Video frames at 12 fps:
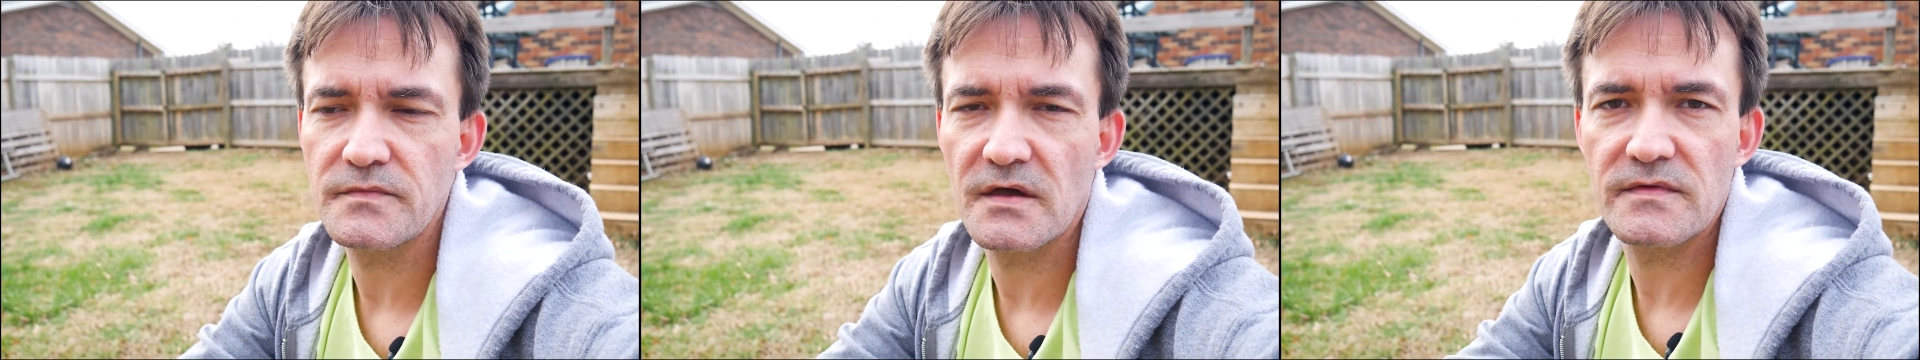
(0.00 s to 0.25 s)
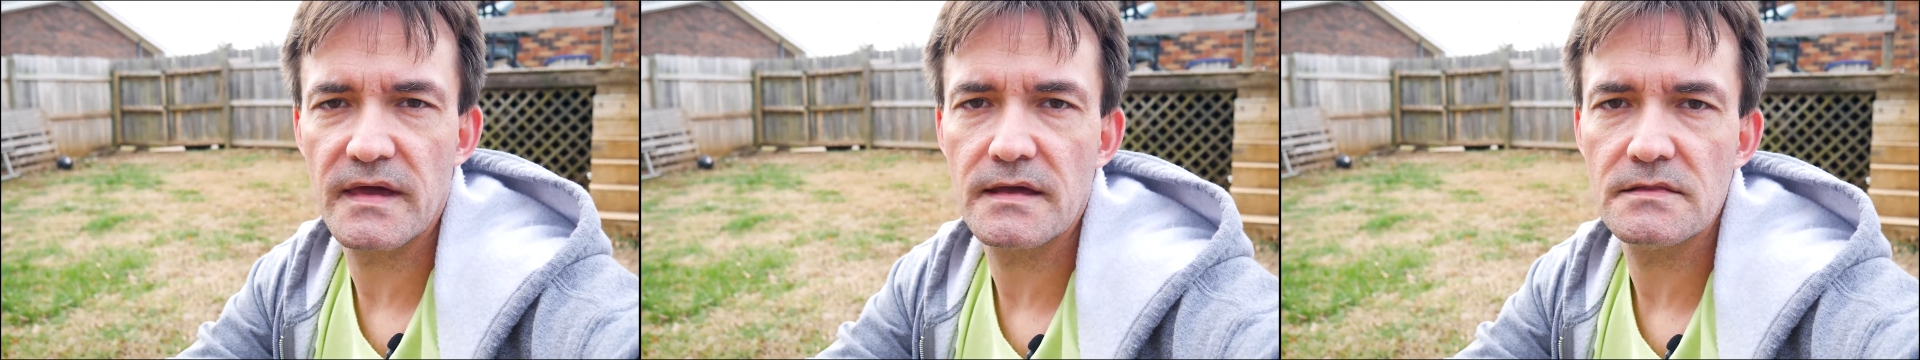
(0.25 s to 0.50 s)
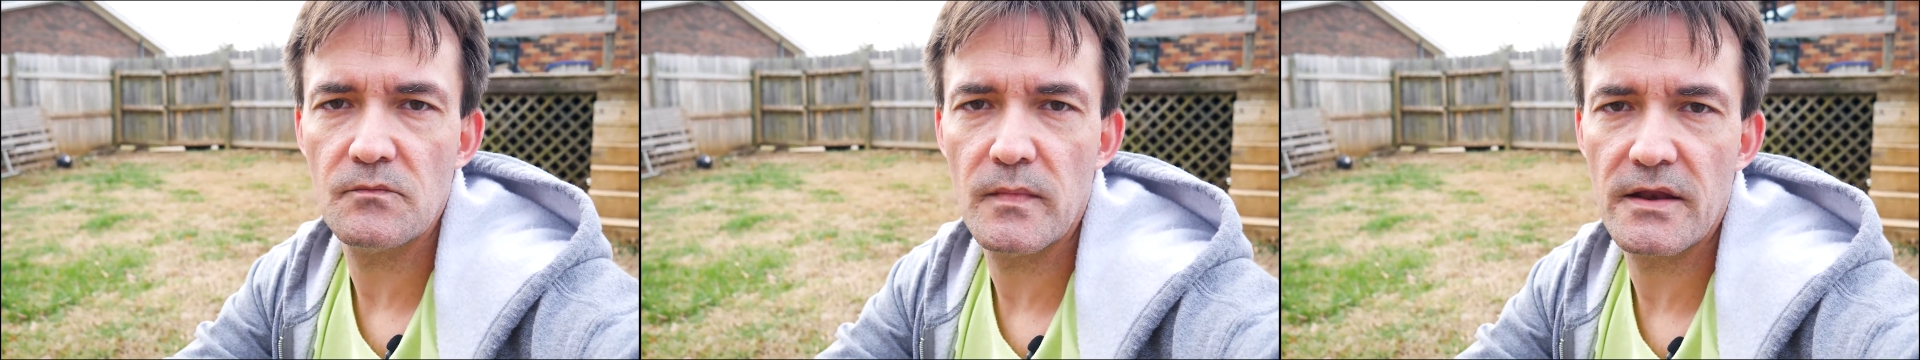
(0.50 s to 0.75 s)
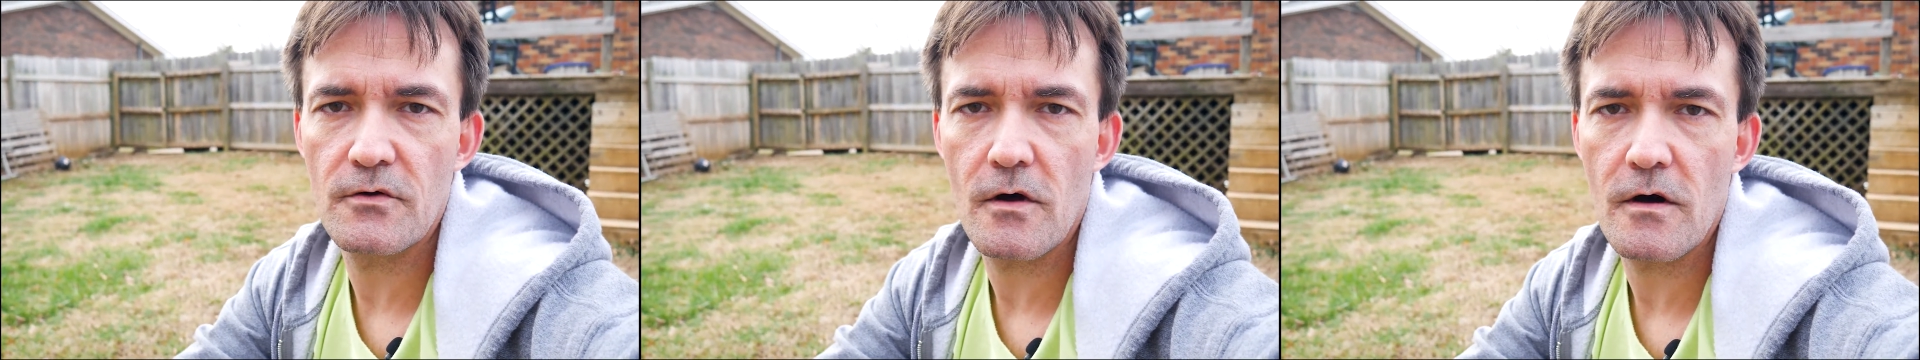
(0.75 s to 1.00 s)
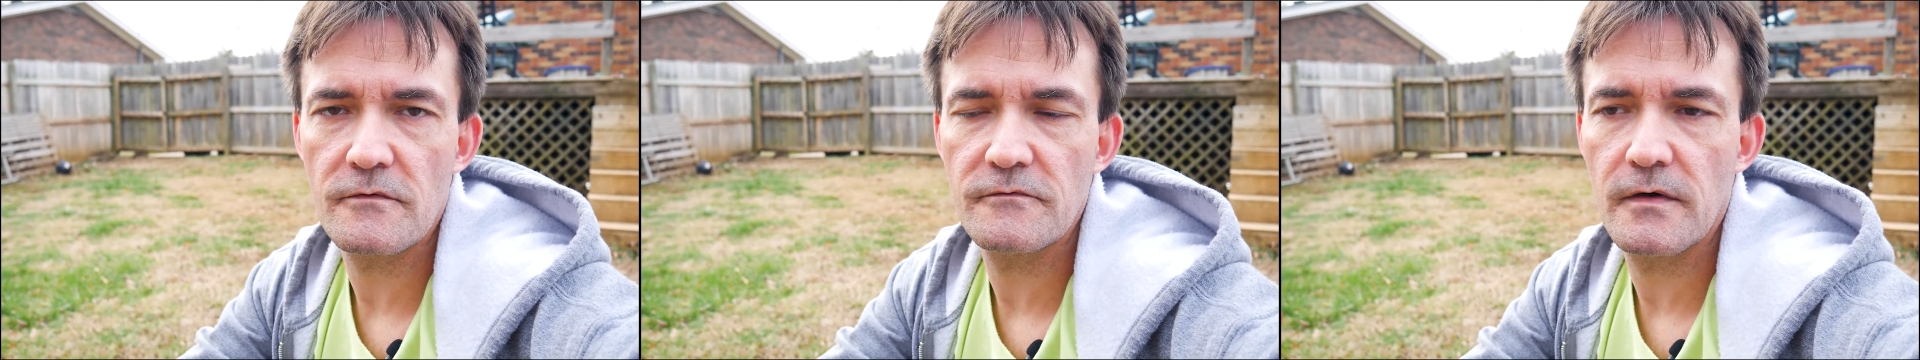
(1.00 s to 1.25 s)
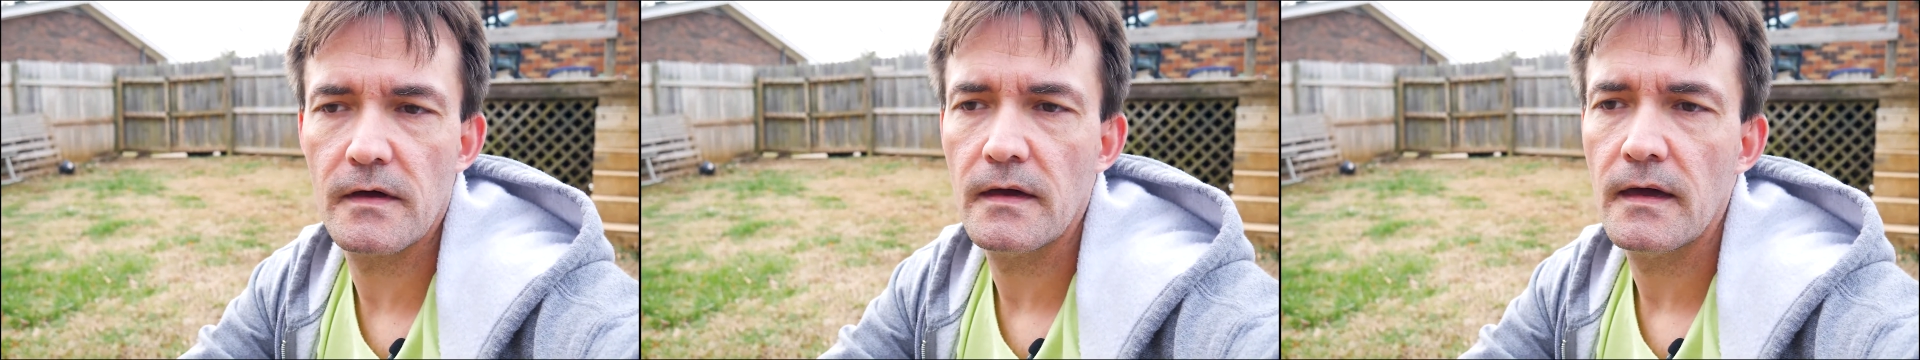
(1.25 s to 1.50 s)
I've taken the meter off,
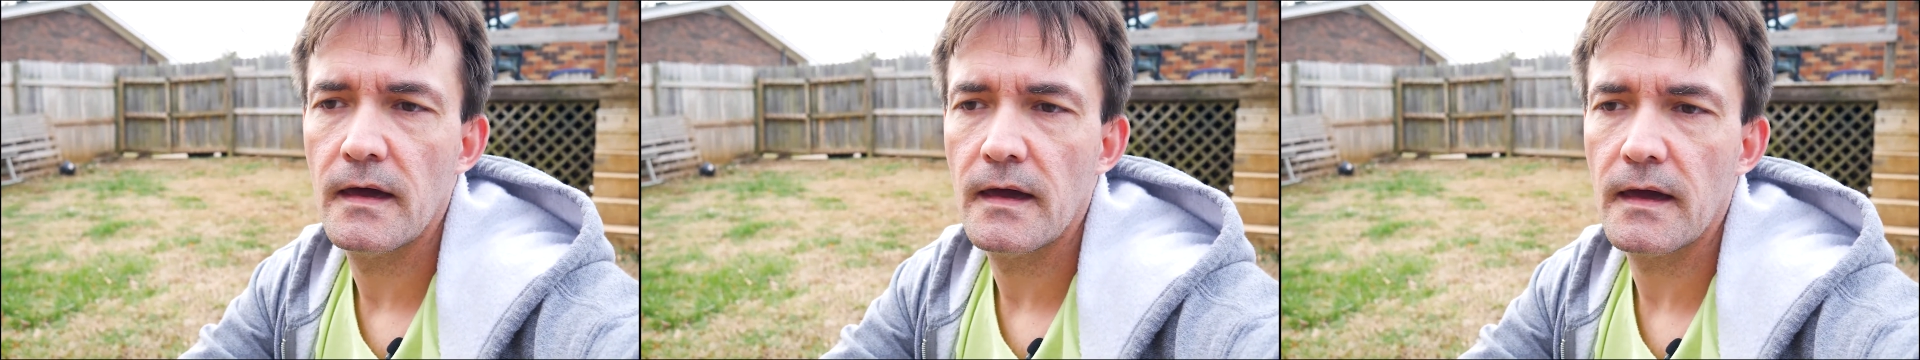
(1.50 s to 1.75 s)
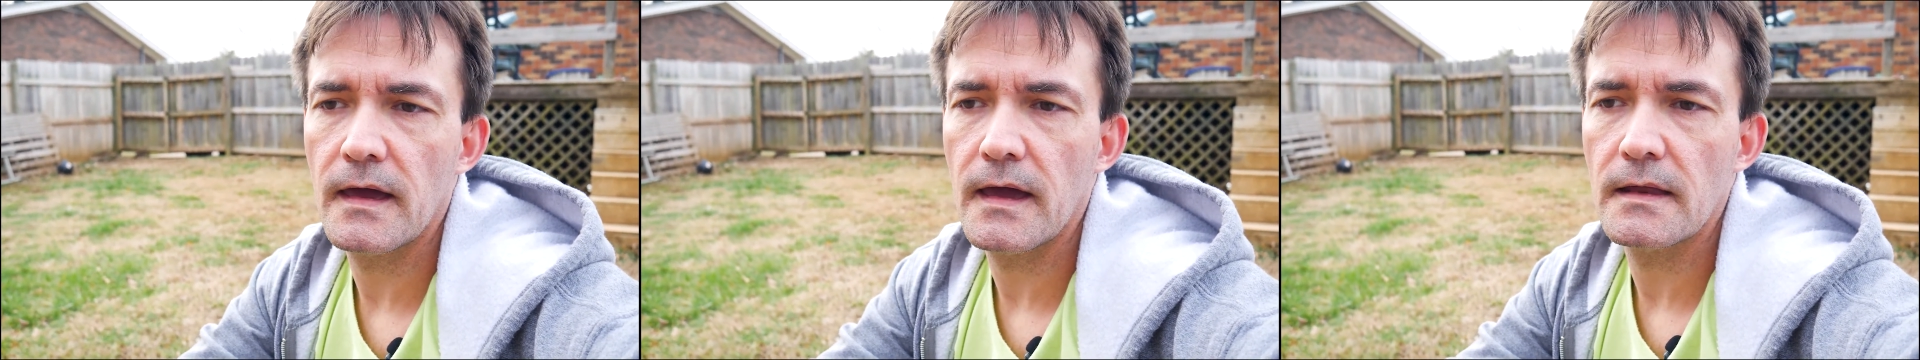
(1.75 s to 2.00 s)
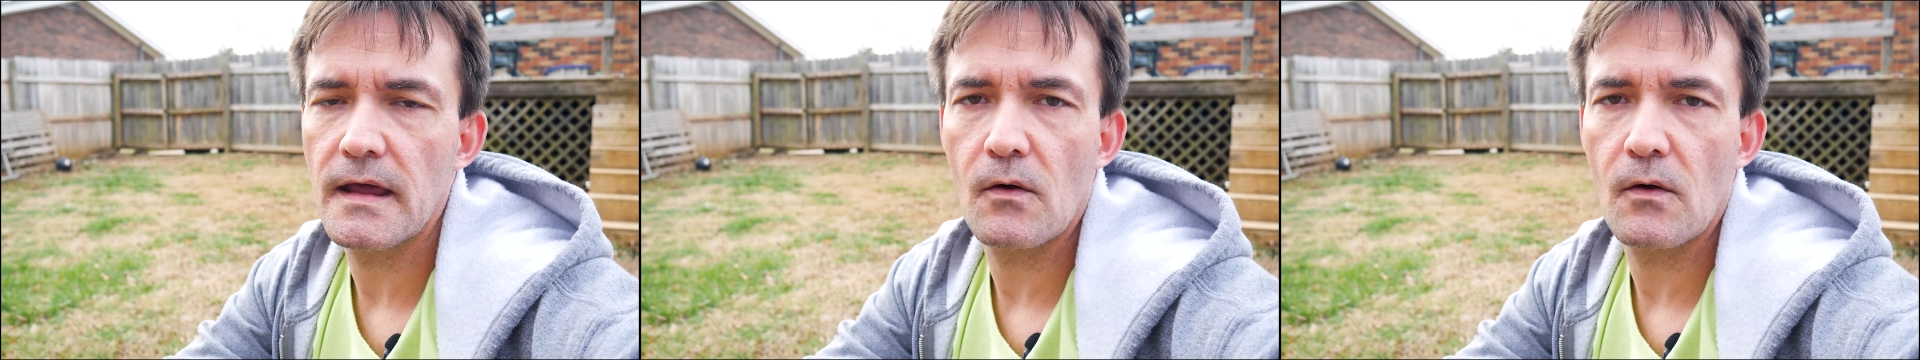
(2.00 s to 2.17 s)
and